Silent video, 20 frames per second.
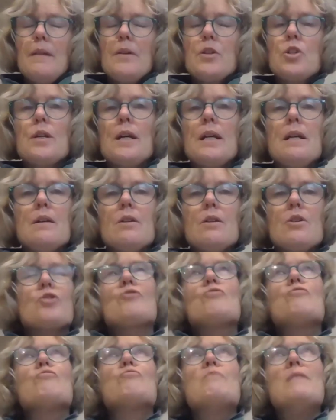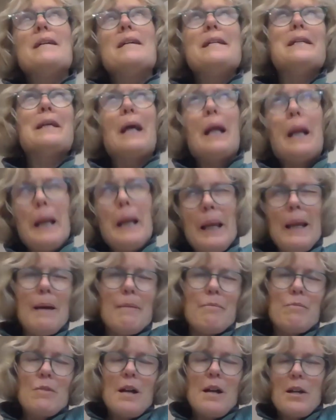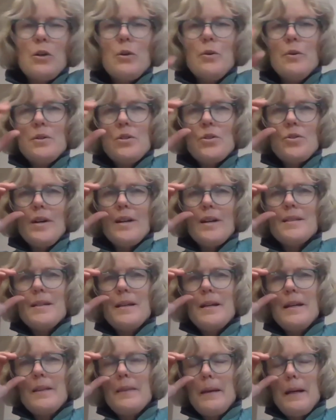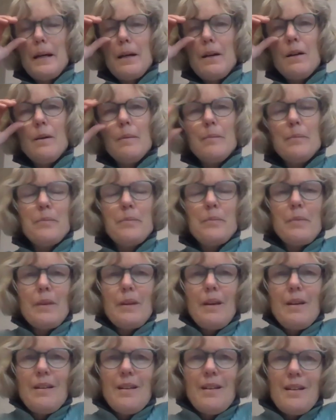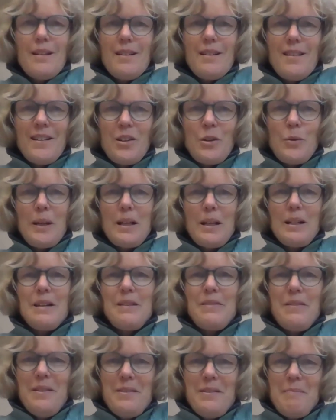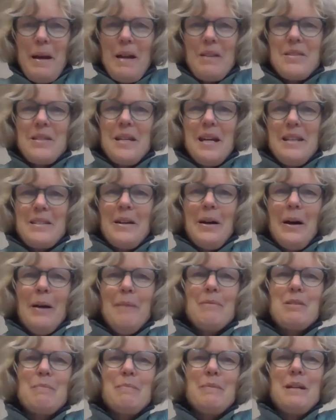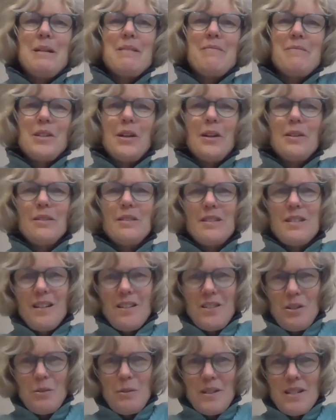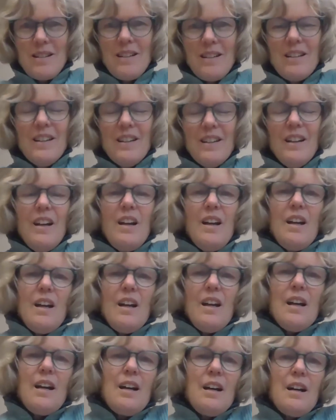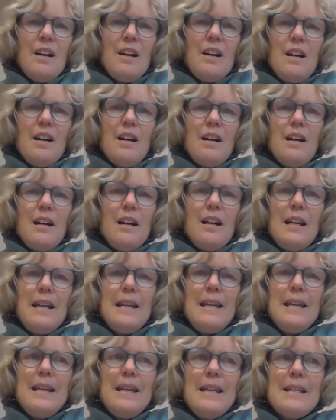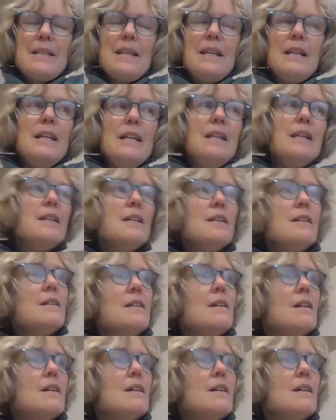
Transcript: Shredded lamb ragu, try saying that quickly about 10 times, be a total tongue twister, is in